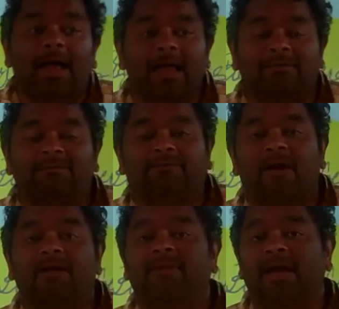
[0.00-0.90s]
in
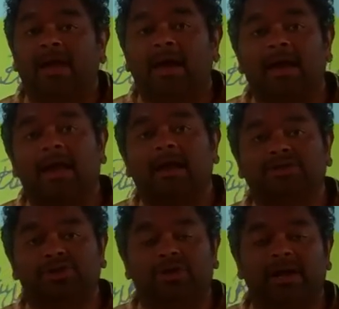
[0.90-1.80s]
front of
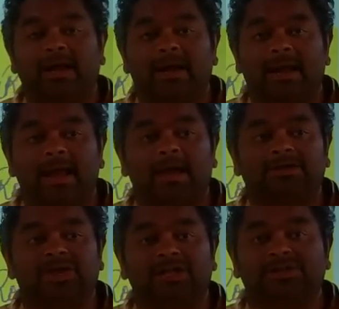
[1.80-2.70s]
a jury and a
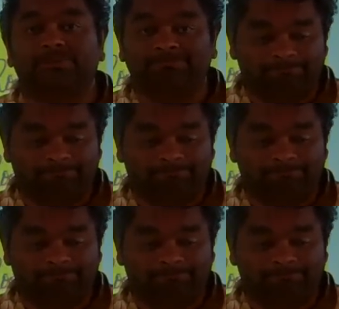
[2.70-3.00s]
judge.